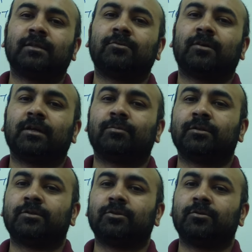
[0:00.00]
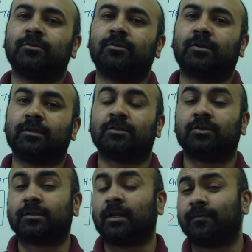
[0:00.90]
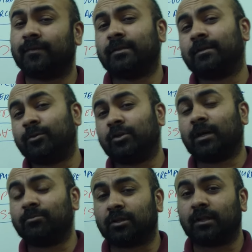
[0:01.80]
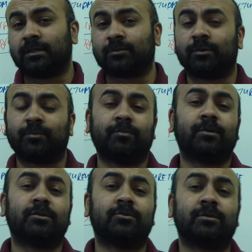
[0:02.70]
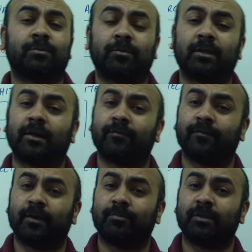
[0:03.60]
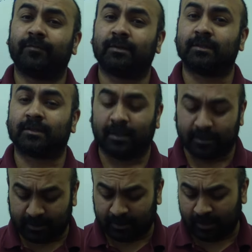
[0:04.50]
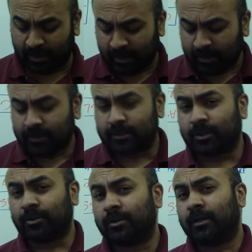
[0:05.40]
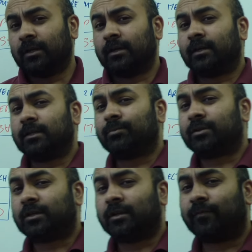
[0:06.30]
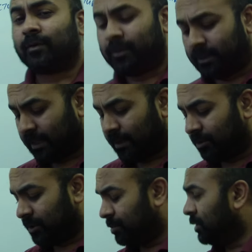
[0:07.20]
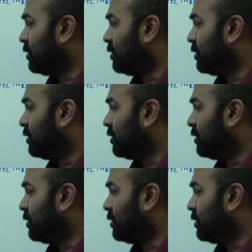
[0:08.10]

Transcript: and you are able to look at this yourself and then when you come to class what we will do is we will have a bit of a discussion. So in the particular format that I'm going to be